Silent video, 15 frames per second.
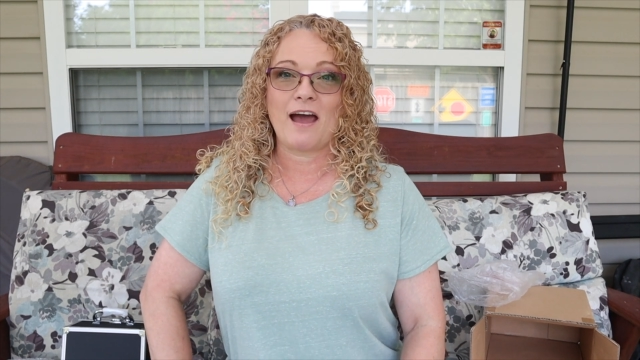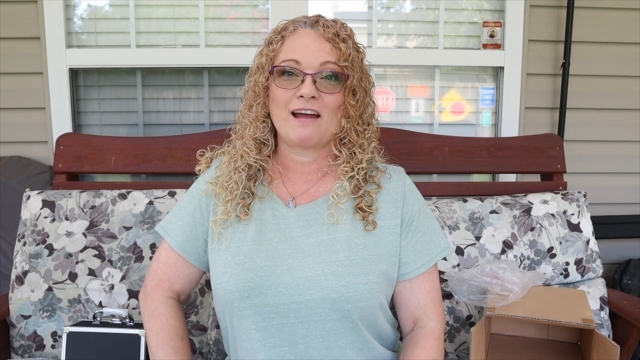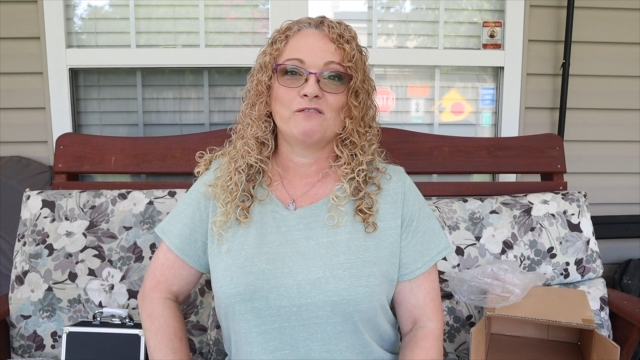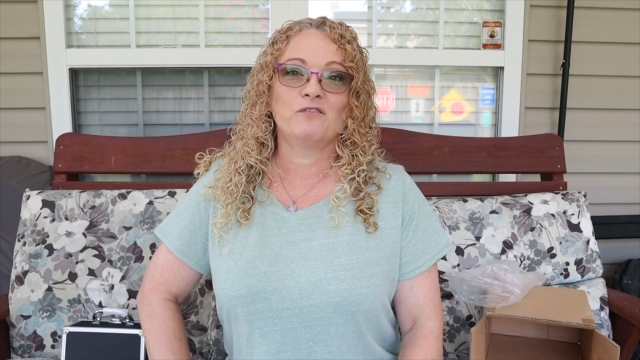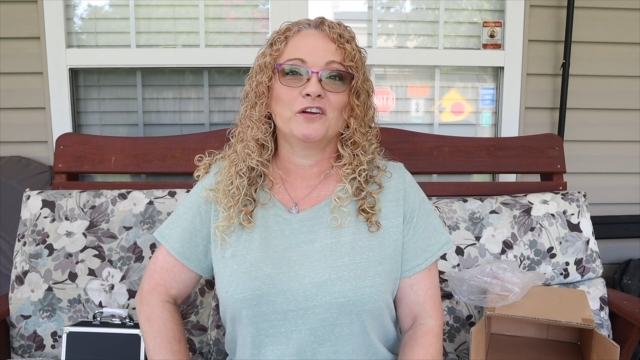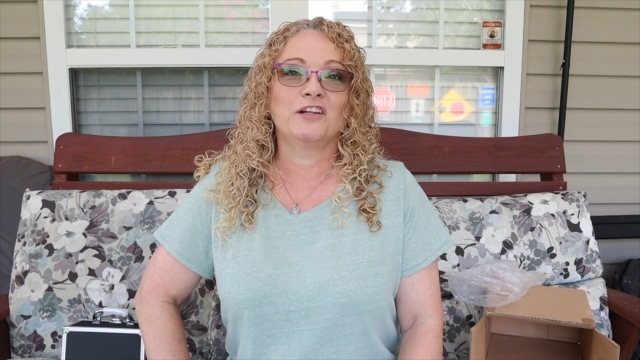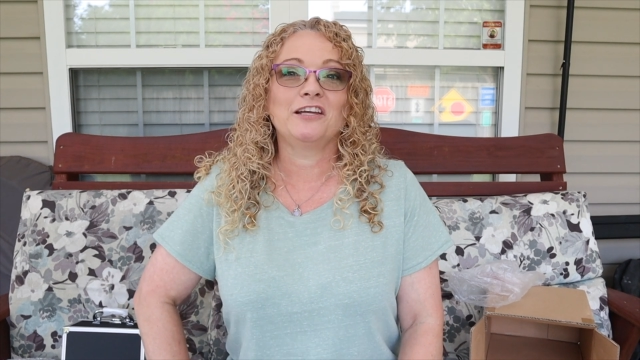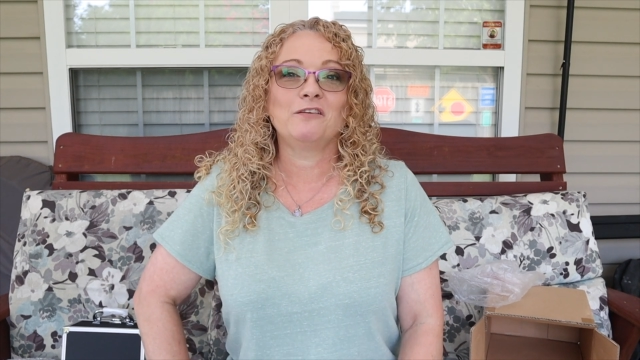I
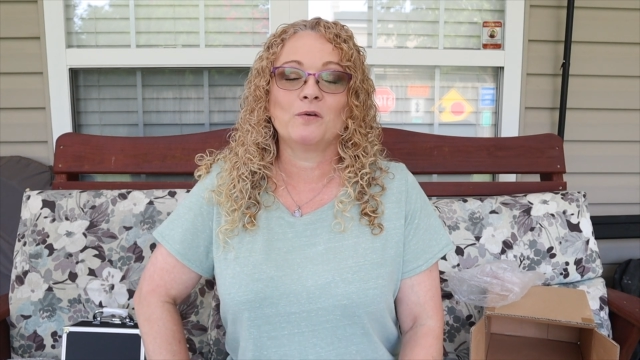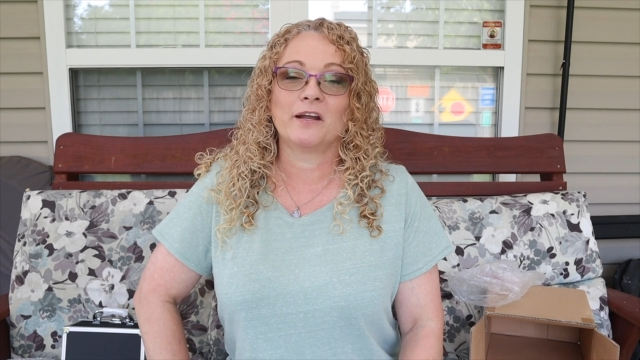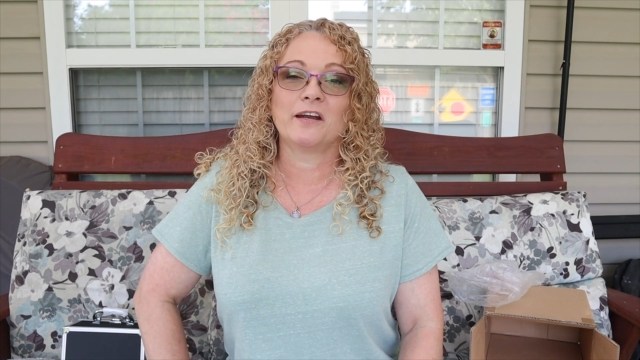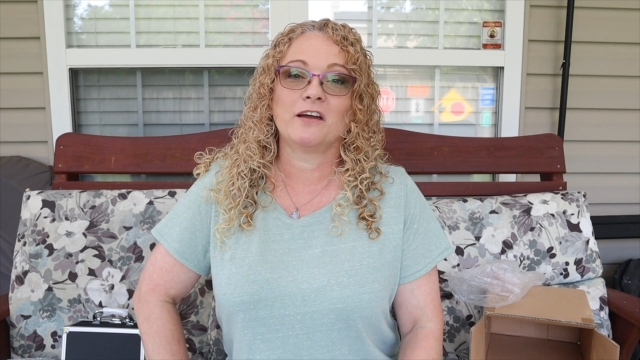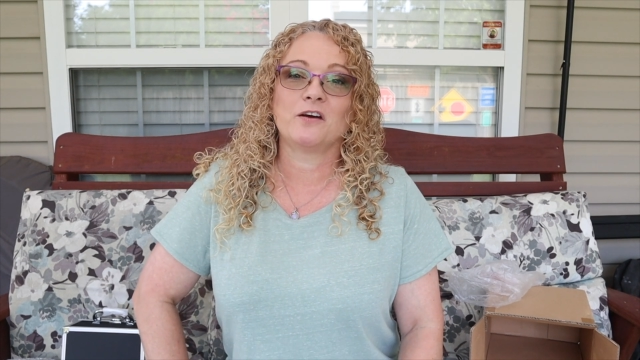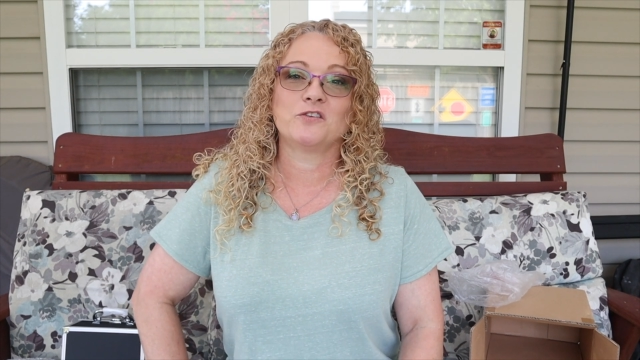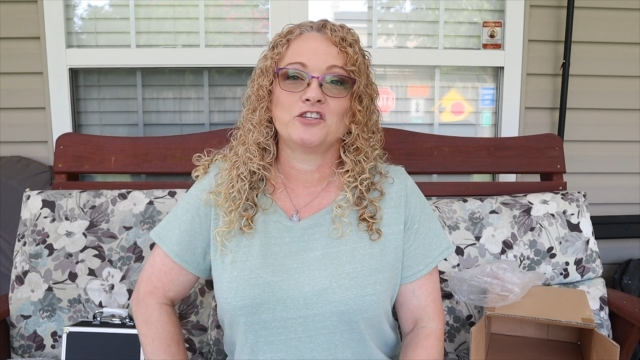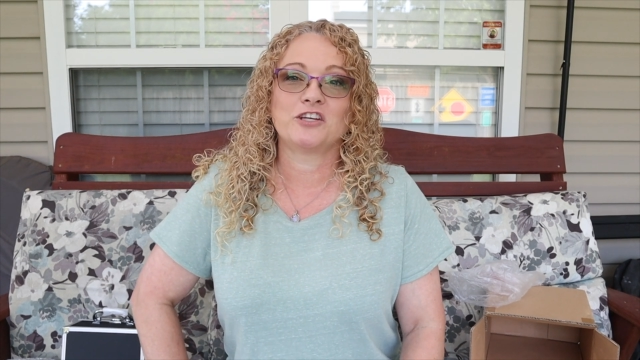really want
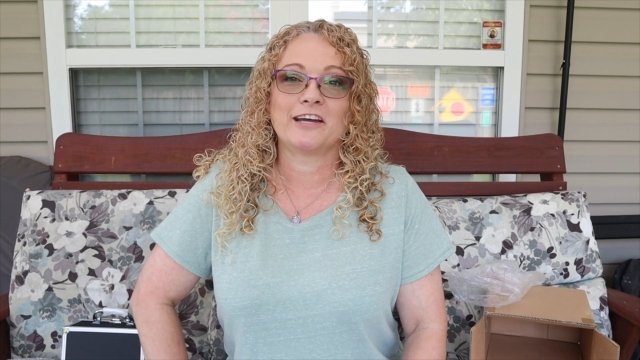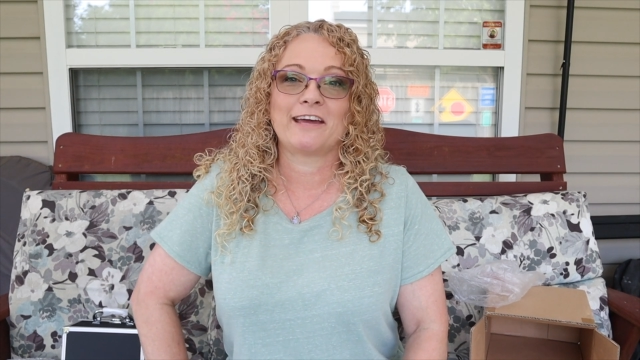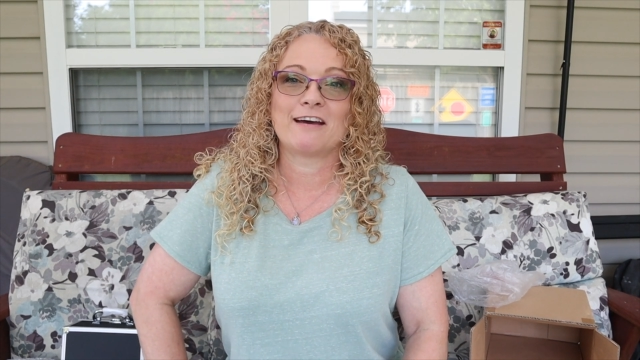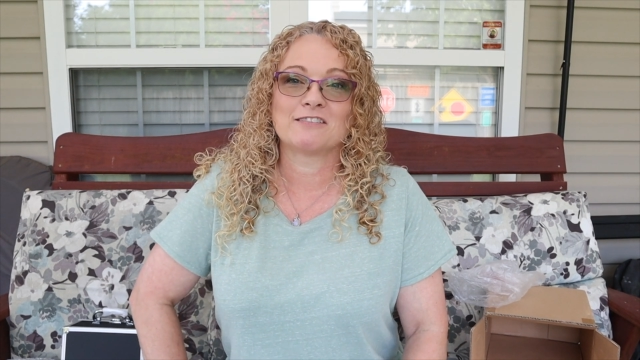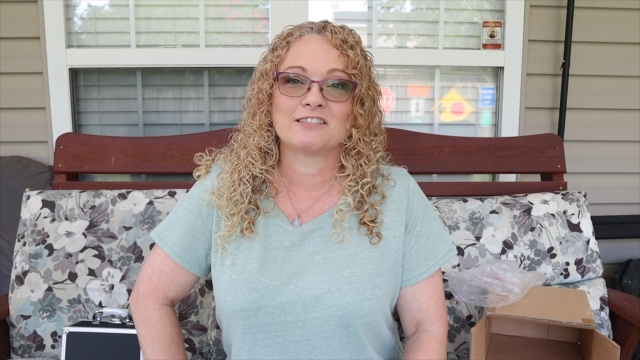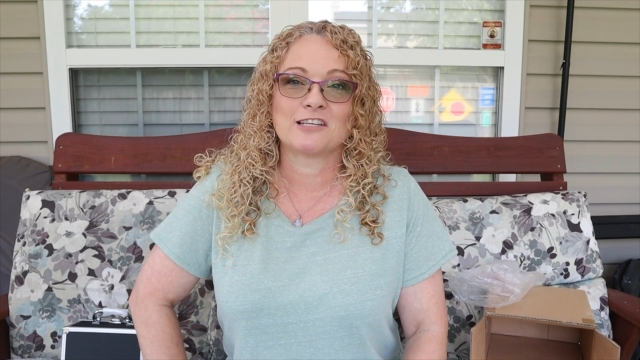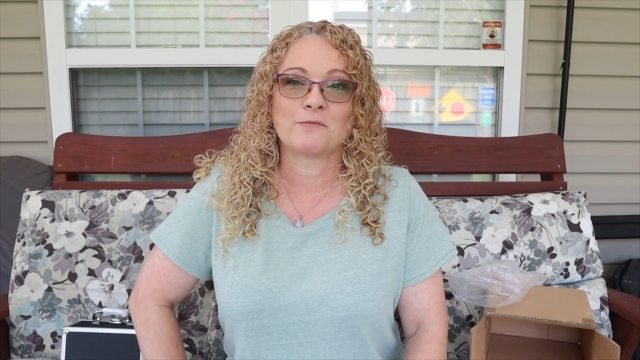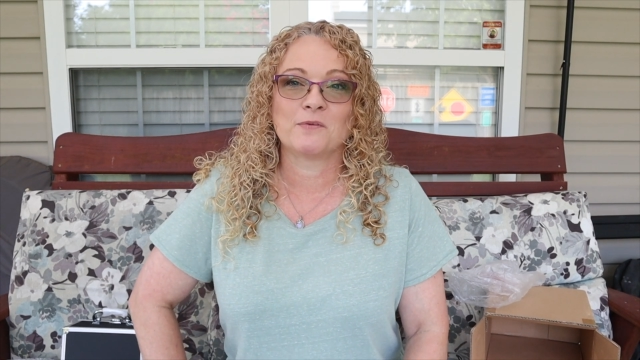to go check
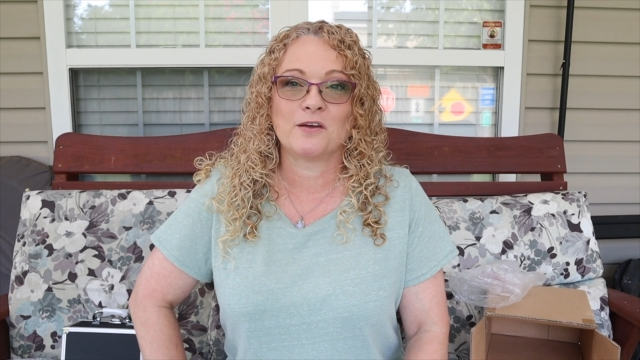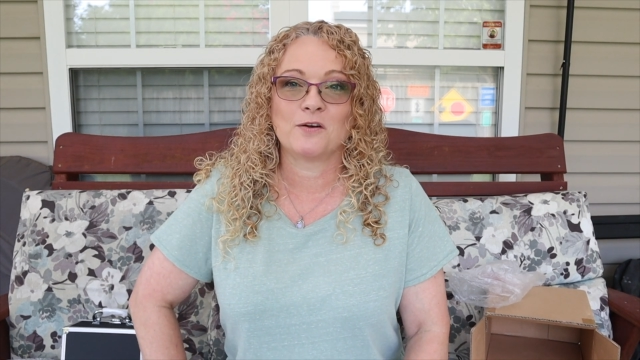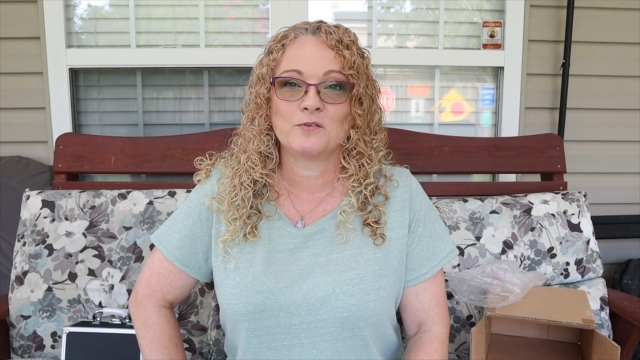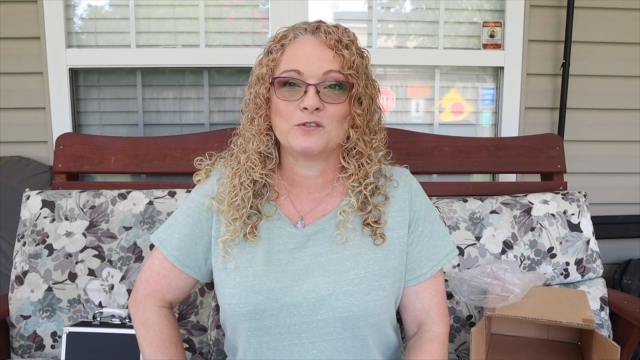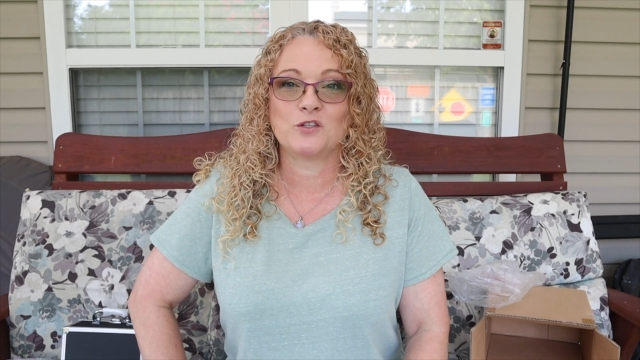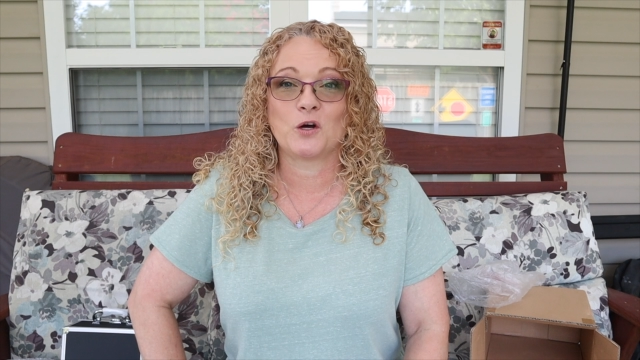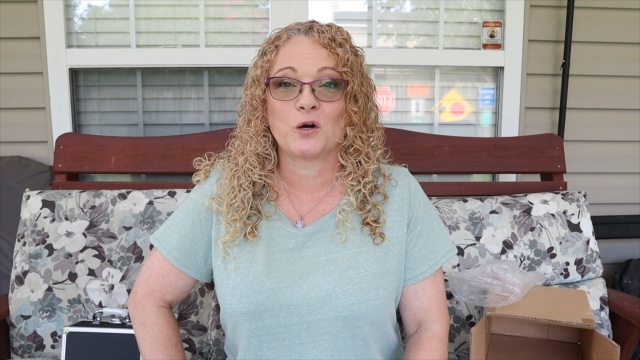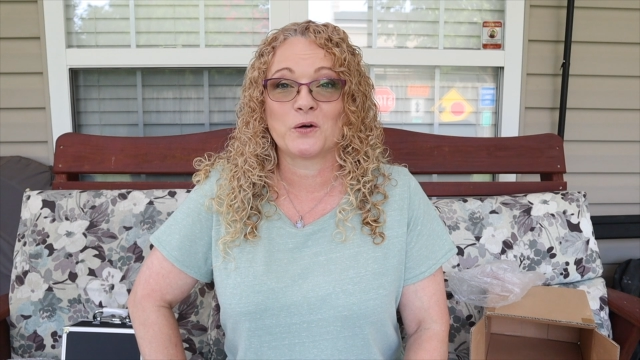out some of
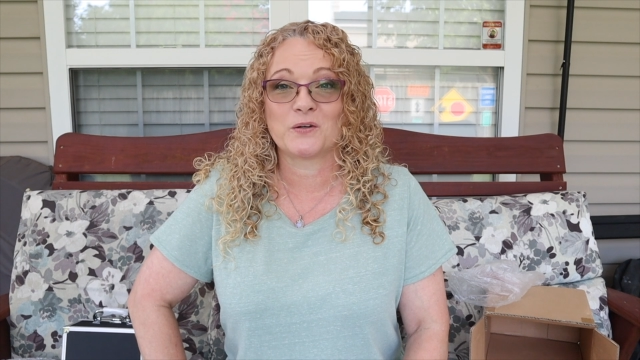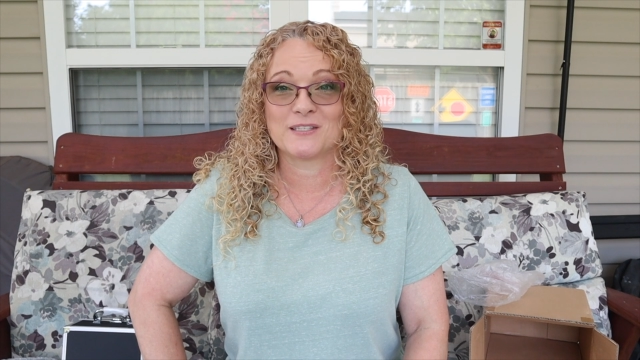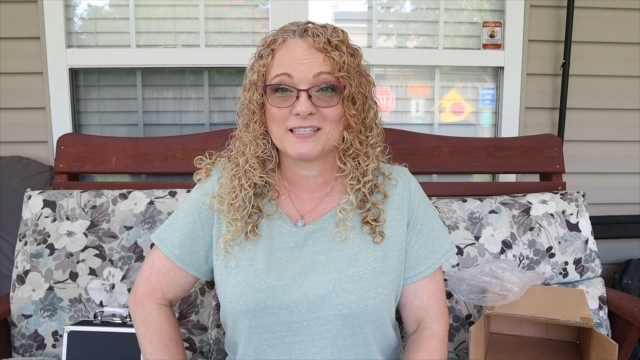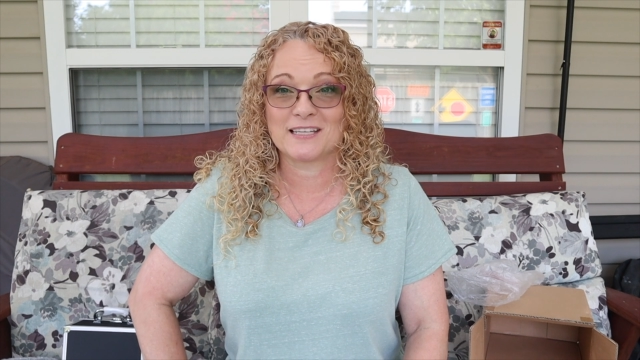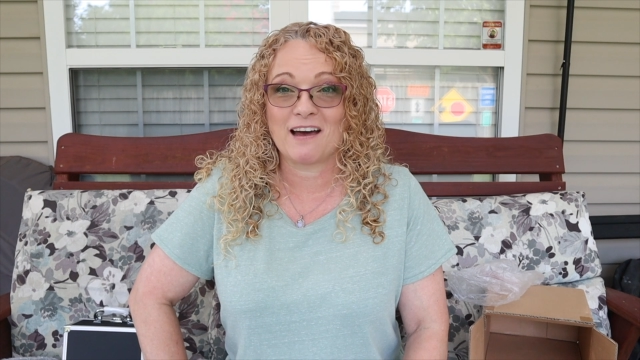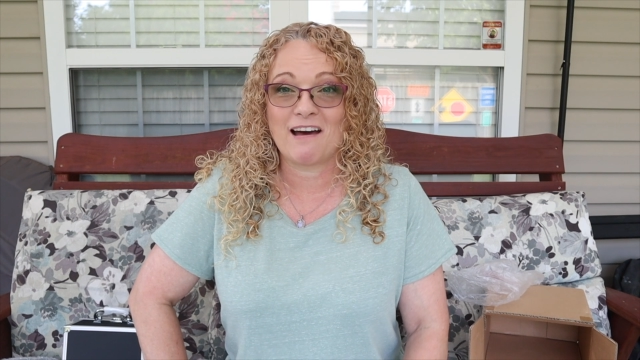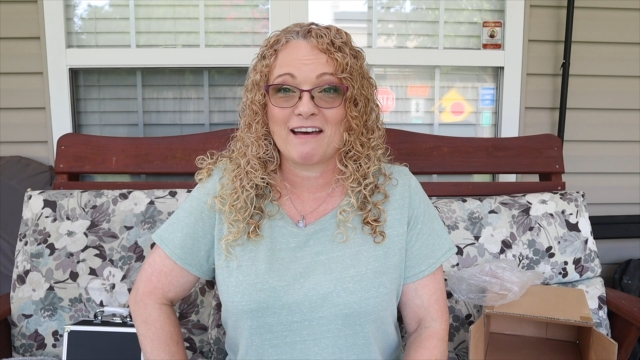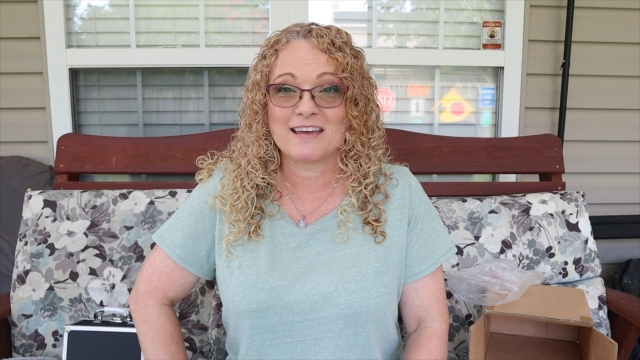those dark
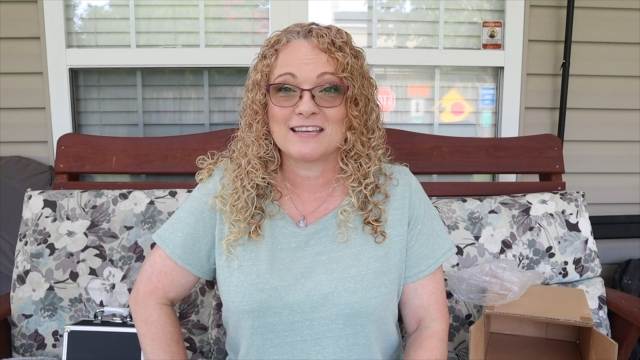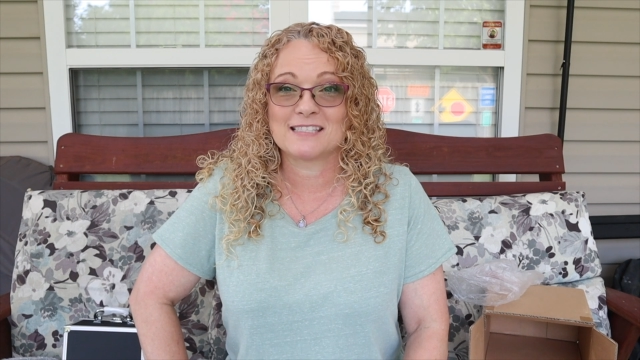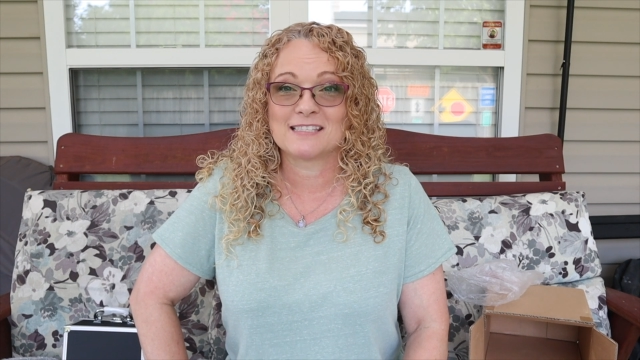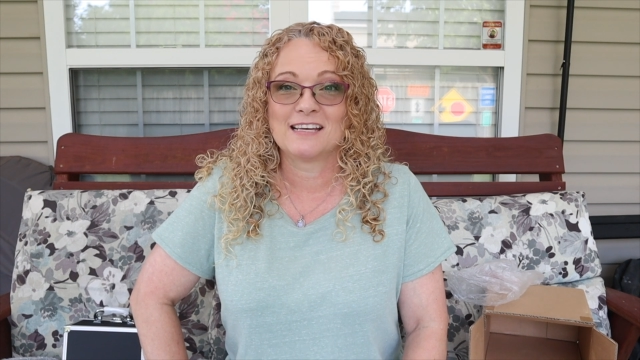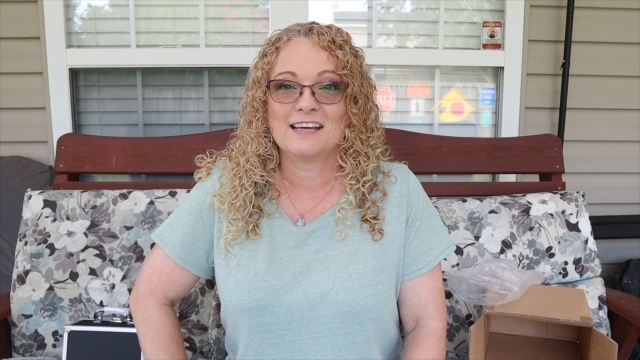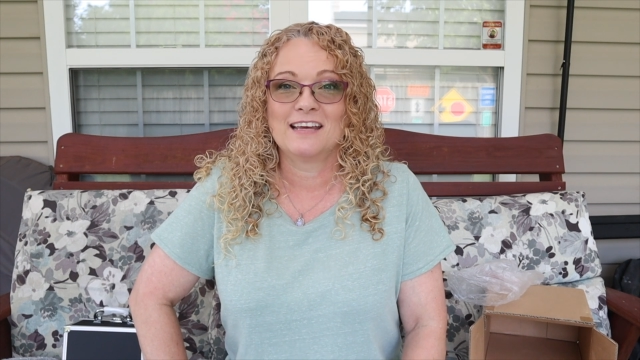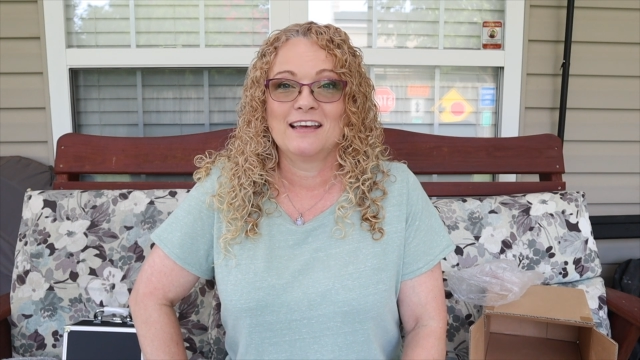skies.